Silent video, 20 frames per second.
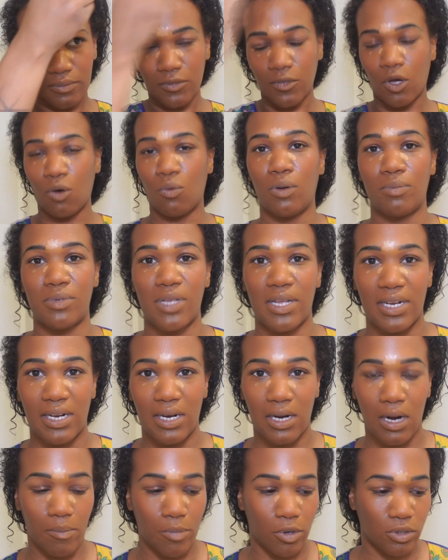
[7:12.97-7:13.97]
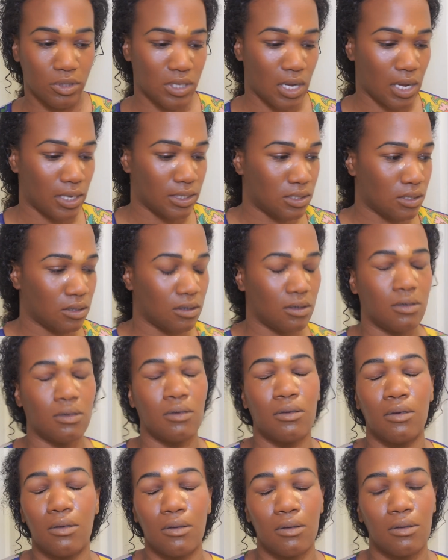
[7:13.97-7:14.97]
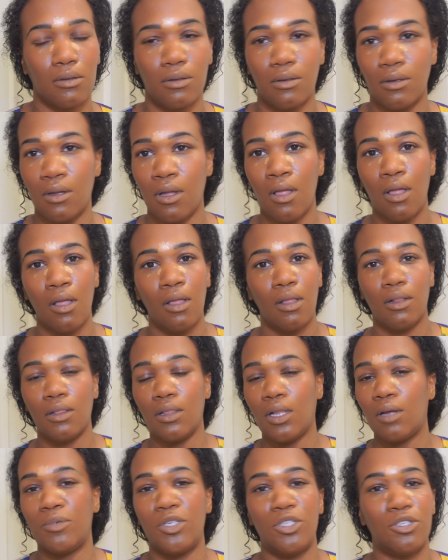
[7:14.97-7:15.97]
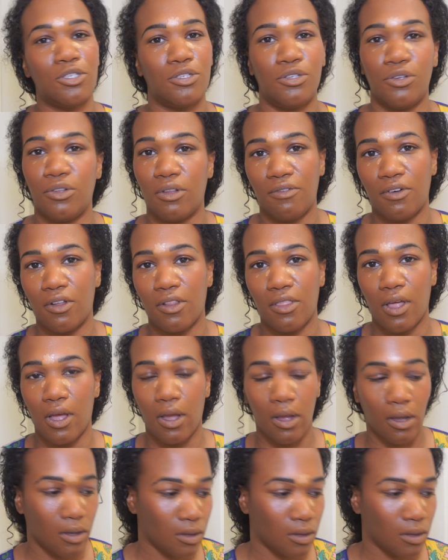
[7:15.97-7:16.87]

Oh, whoops, I did it on both sides. Let me just do the whole thing.